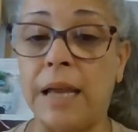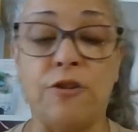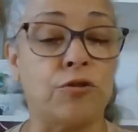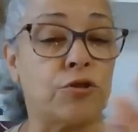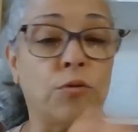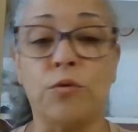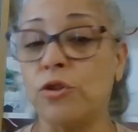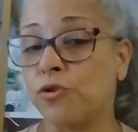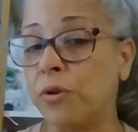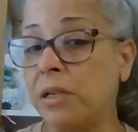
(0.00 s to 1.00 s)
Just so do the
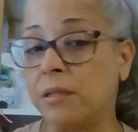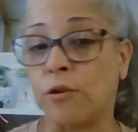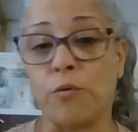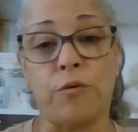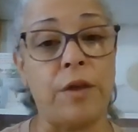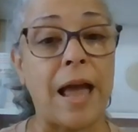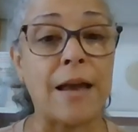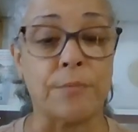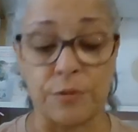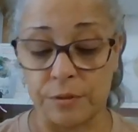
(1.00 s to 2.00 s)
trees, so do the
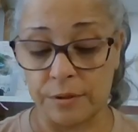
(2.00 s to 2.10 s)
animals.